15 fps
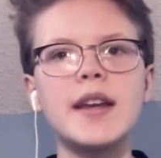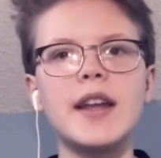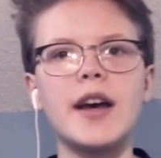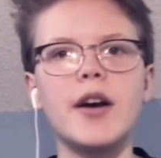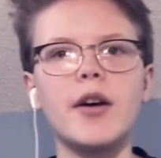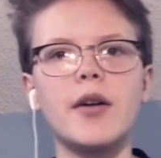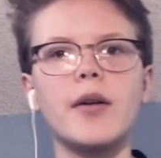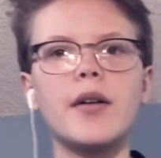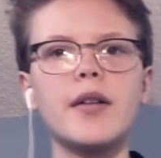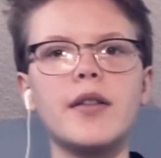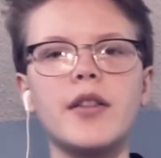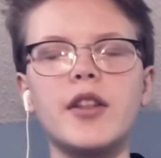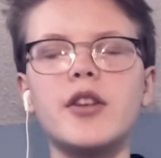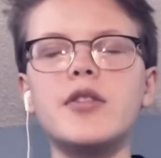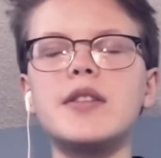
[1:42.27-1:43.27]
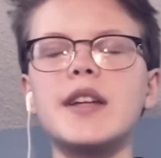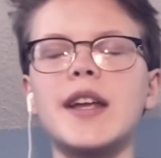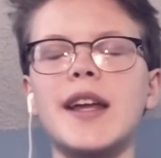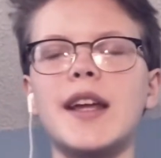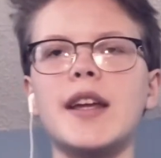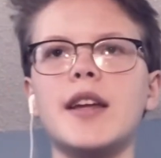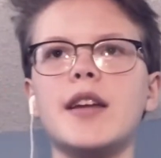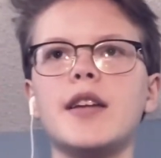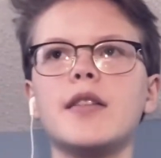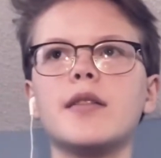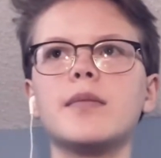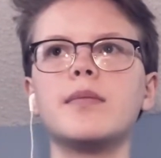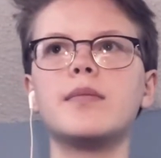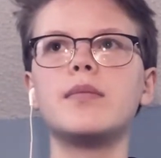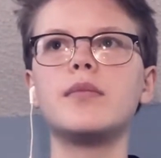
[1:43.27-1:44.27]
Now, there's a
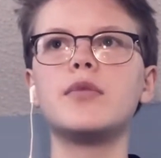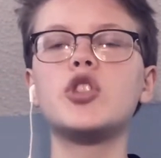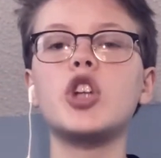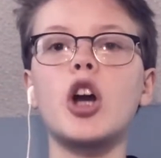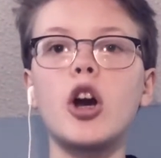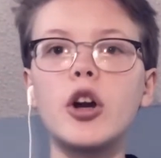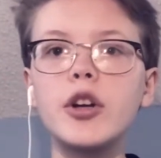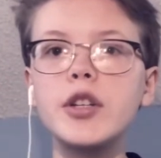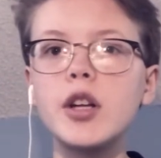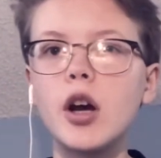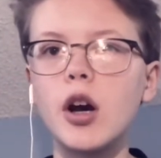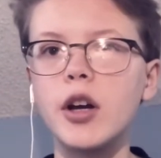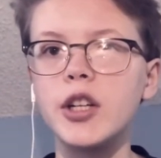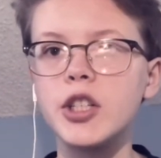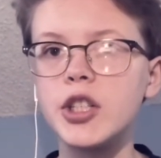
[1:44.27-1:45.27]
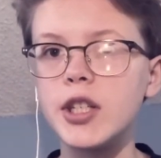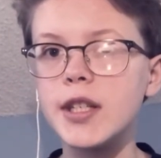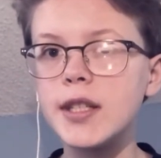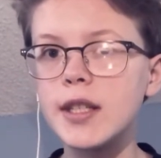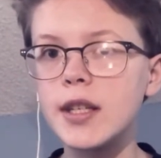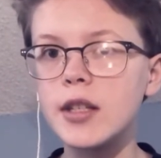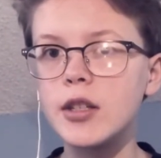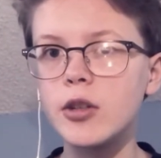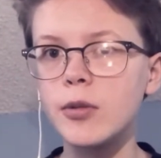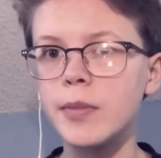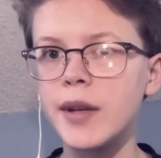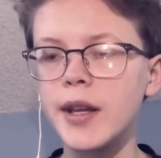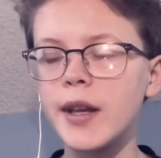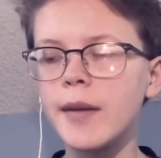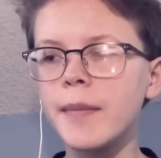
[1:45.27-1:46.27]
chart on
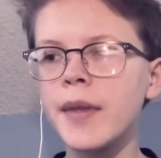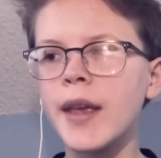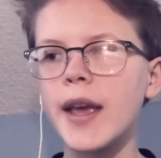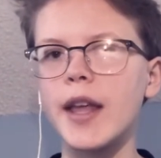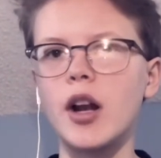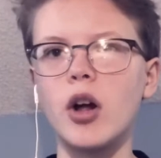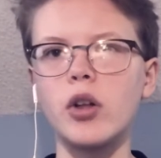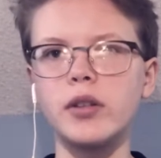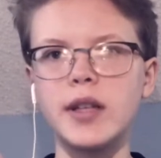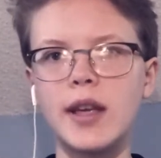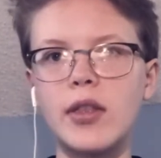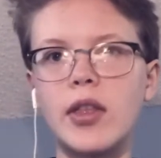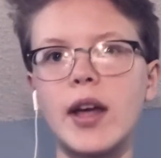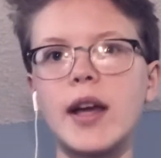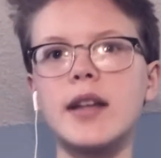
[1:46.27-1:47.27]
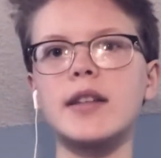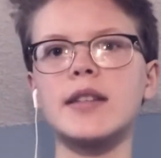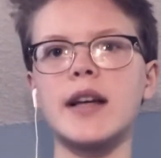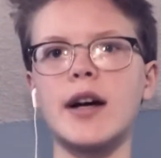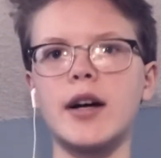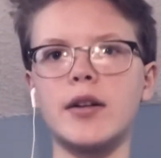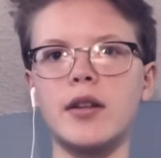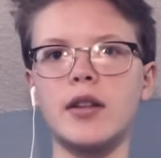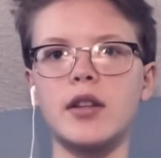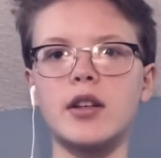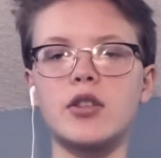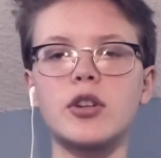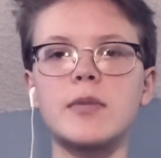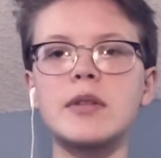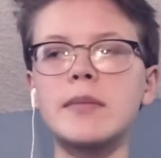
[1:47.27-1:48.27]
GC2B, and I'll link that down in the
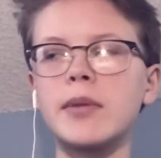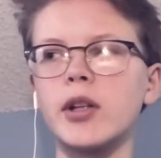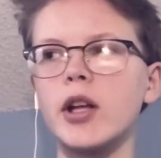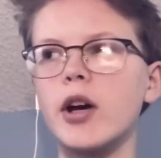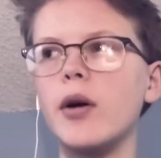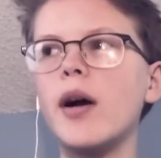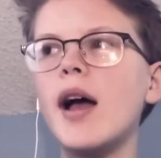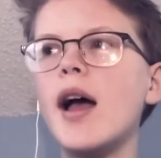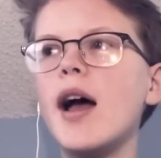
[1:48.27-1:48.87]
description below,